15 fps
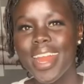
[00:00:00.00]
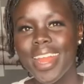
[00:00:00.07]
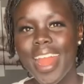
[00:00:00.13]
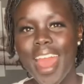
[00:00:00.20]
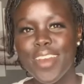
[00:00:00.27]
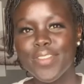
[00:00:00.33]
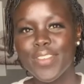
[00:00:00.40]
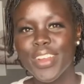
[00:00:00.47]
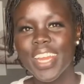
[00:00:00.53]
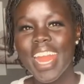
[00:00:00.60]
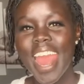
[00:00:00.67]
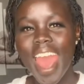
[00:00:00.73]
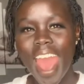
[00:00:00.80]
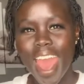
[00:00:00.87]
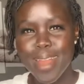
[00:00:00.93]
and effort
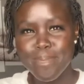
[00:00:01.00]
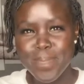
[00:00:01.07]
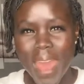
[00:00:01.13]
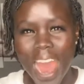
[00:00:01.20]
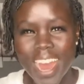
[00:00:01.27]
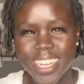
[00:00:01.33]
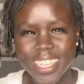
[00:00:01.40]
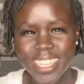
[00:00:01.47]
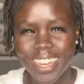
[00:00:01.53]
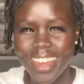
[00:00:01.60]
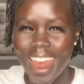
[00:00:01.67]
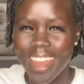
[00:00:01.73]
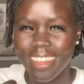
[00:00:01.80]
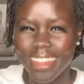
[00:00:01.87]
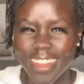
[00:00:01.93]
and passion
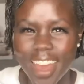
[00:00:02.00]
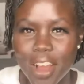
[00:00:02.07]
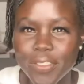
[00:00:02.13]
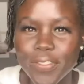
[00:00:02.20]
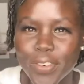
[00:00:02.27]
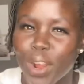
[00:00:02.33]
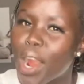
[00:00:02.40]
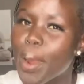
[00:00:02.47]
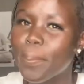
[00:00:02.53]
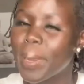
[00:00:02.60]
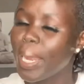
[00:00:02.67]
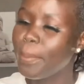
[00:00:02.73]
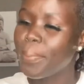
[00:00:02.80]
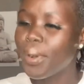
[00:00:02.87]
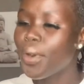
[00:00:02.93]
and love for our
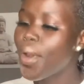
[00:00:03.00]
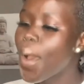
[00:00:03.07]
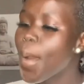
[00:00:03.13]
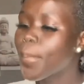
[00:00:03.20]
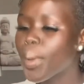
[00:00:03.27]
people,